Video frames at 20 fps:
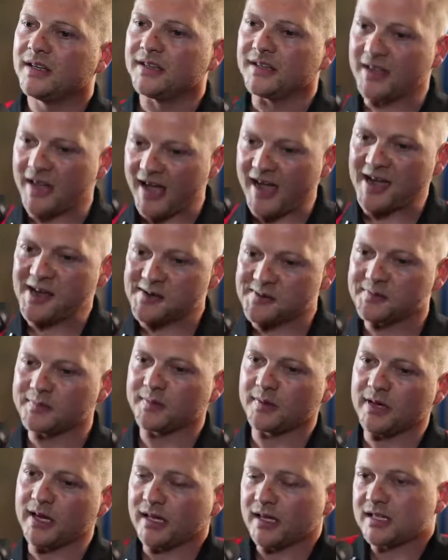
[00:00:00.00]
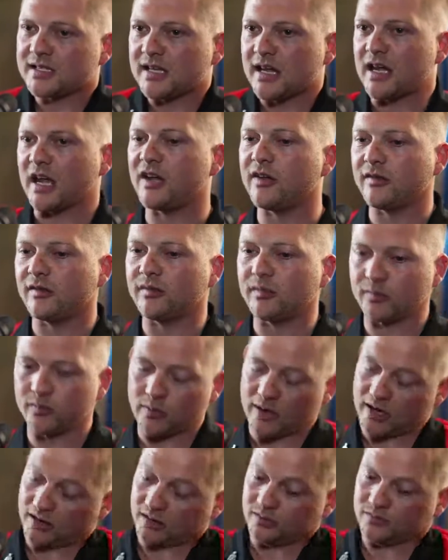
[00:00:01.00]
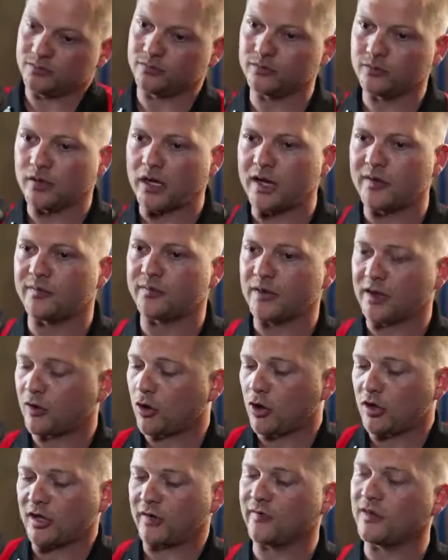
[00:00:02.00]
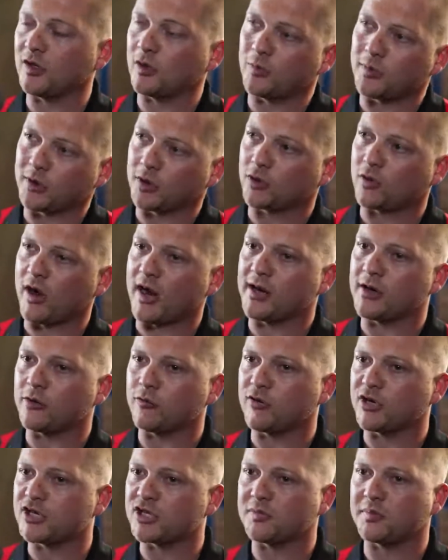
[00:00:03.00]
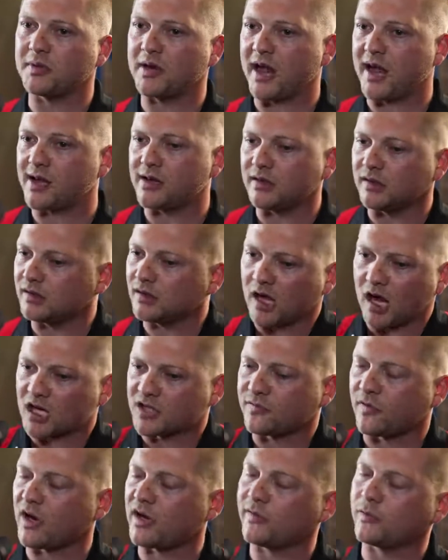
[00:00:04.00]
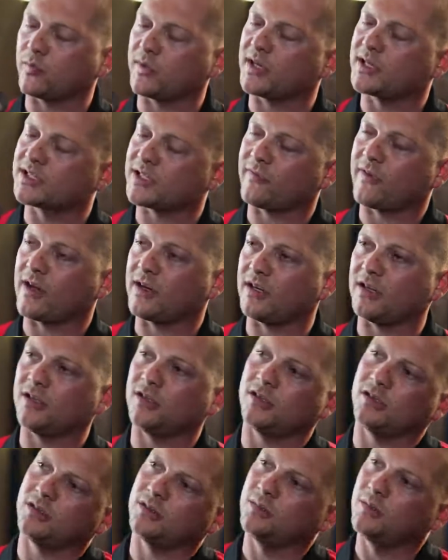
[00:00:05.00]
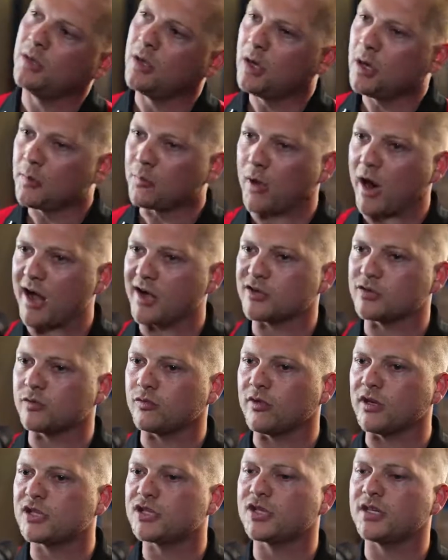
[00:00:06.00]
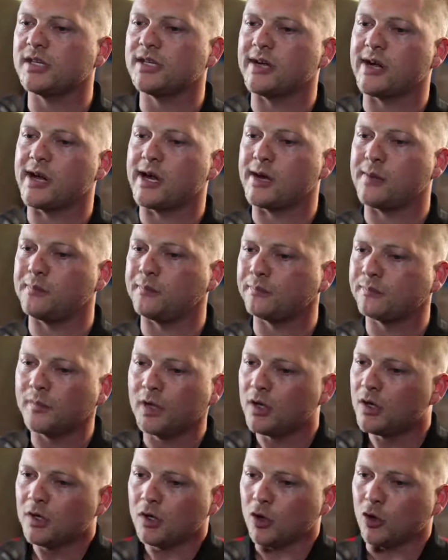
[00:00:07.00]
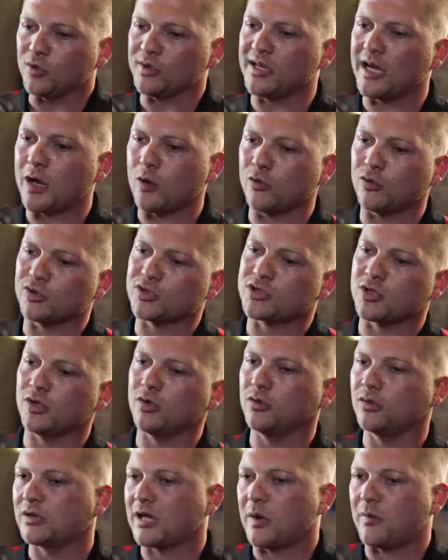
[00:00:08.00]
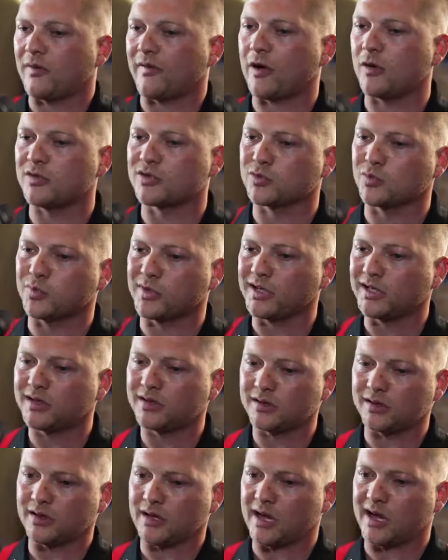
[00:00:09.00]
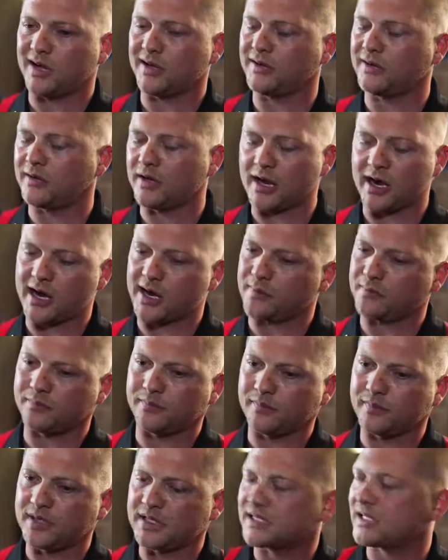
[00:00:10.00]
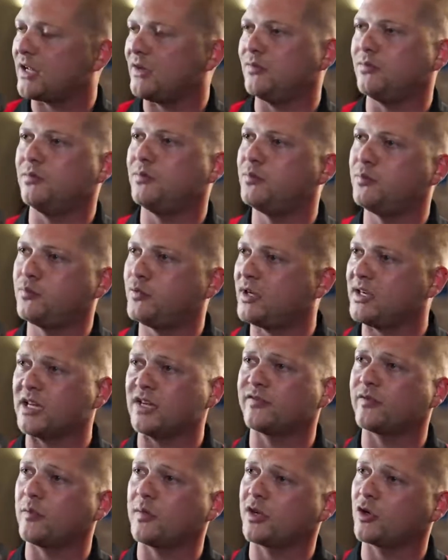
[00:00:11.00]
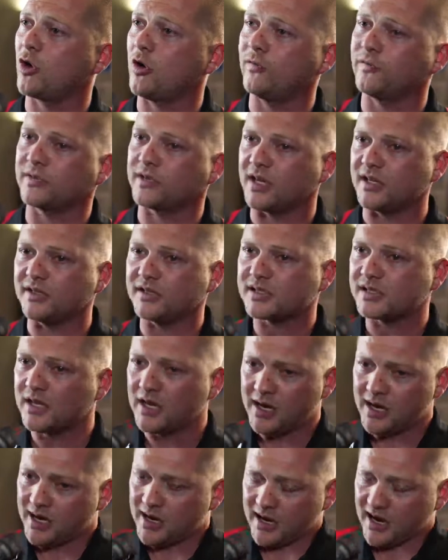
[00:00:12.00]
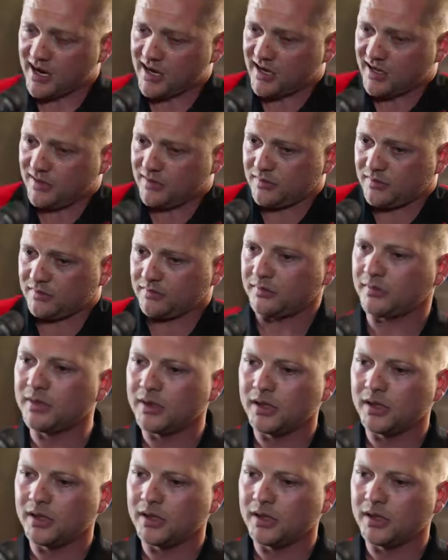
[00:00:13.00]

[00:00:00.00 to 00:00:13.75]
Yeah, like I say, I've got to give a little bit of credit to Richie Burnett. The last 5 weeks I've had a little practice with Richie, only an hour or so, a couple of hours a week, and he's done brilliant for my confidence. And